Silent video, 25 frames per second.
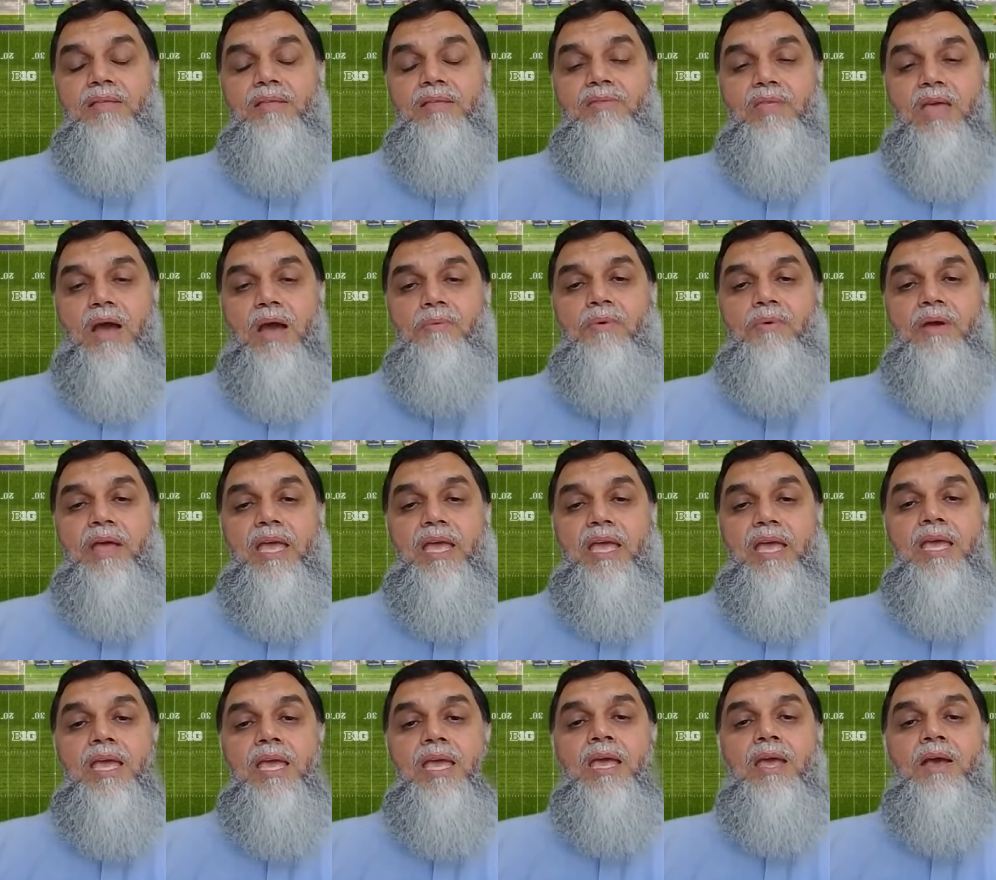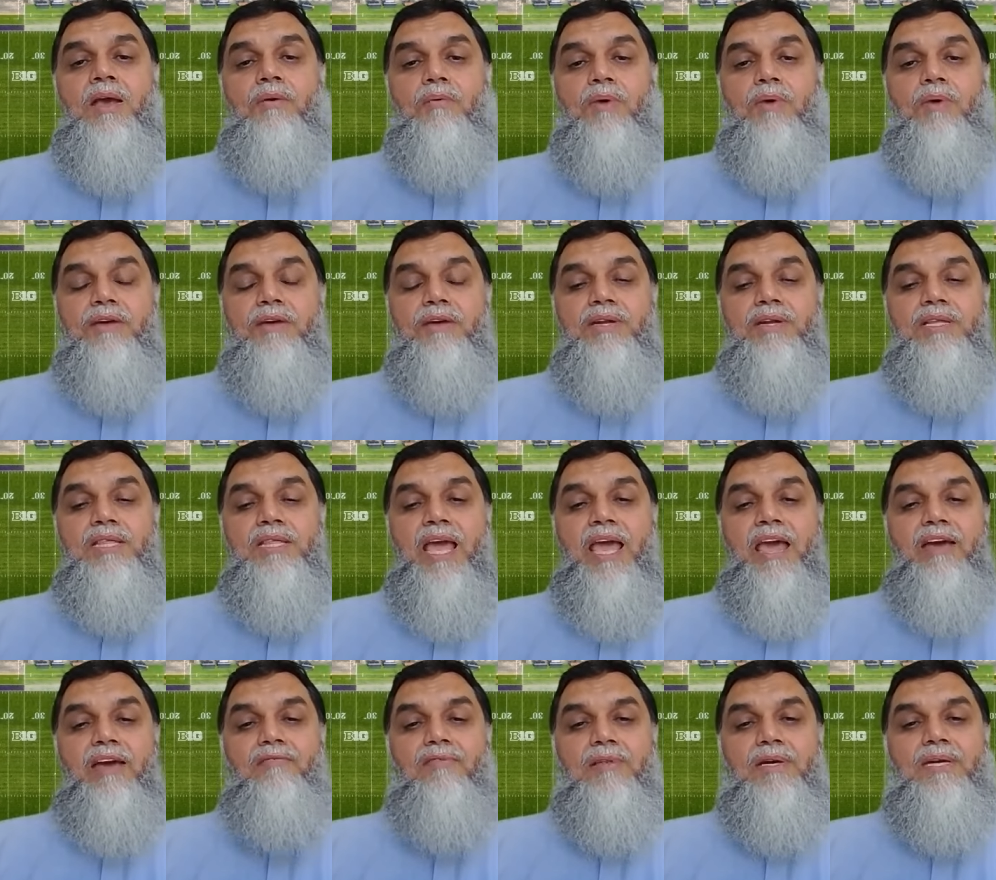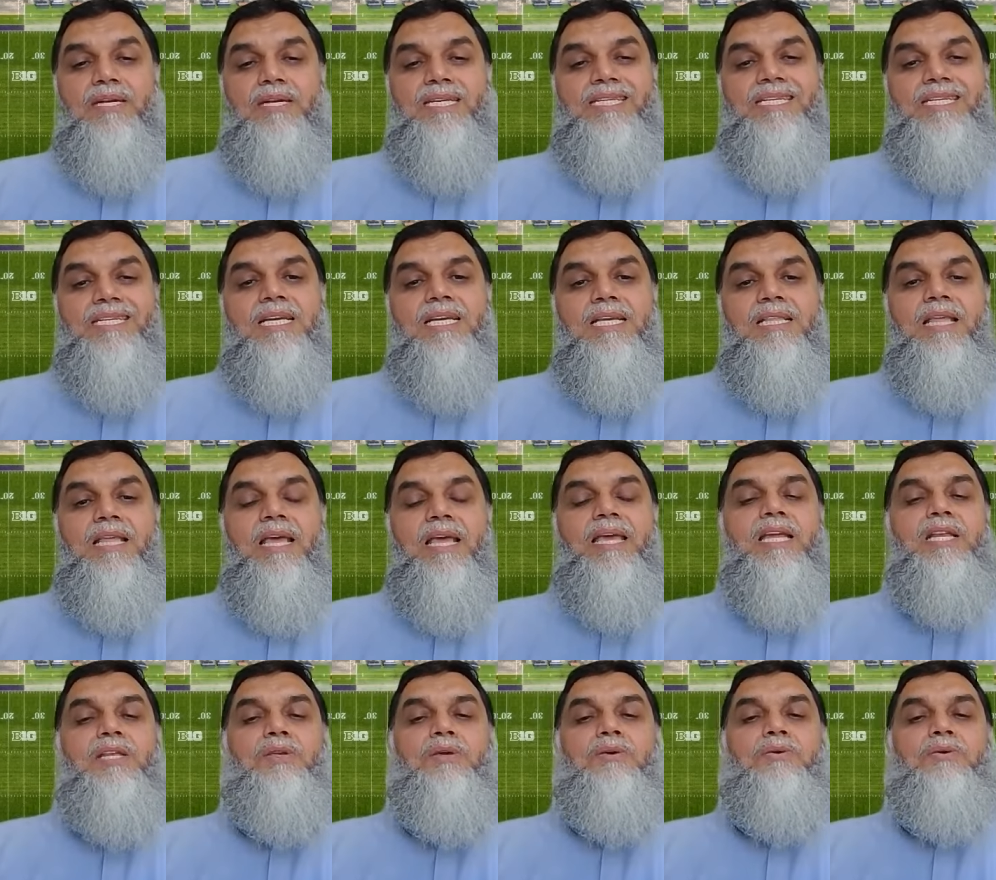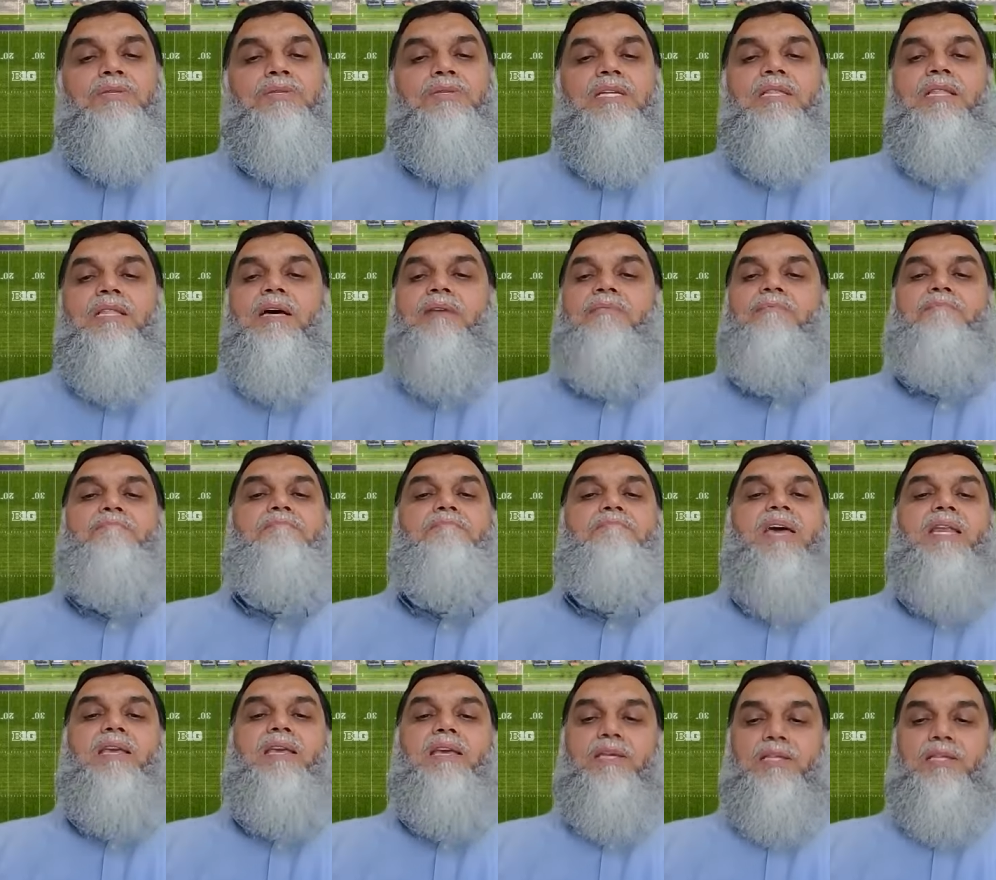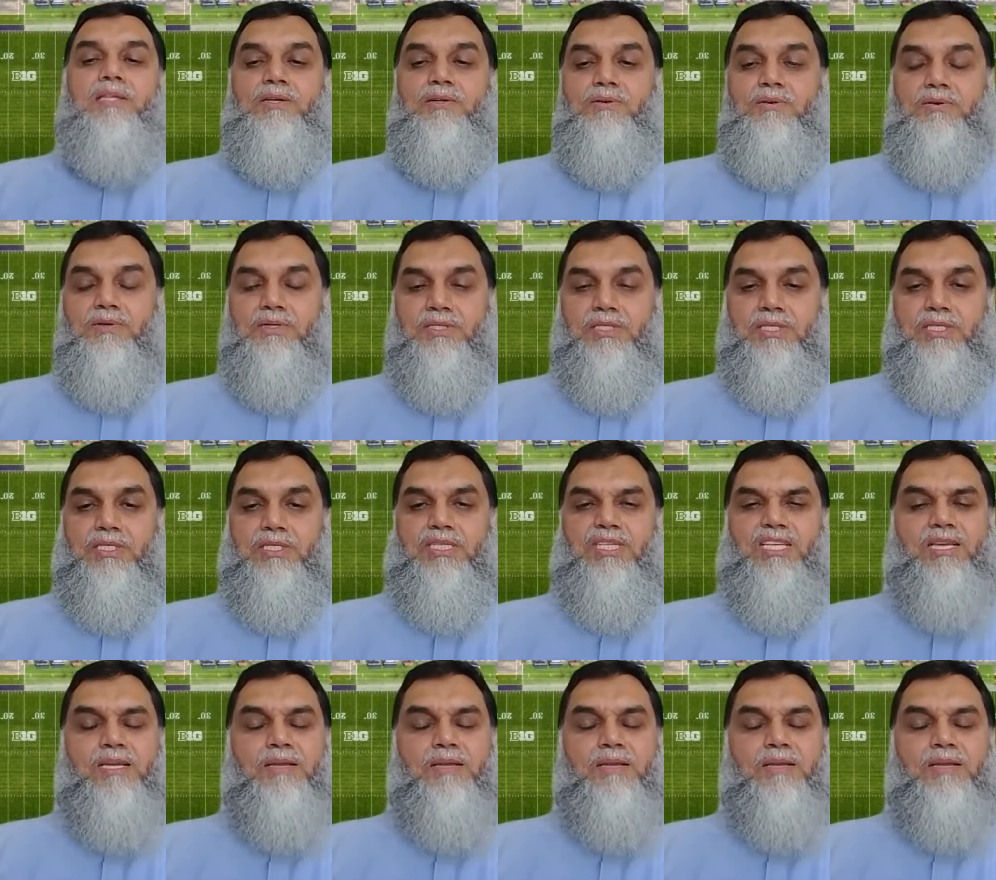That way, whatever they have learned, they can use in many other courses.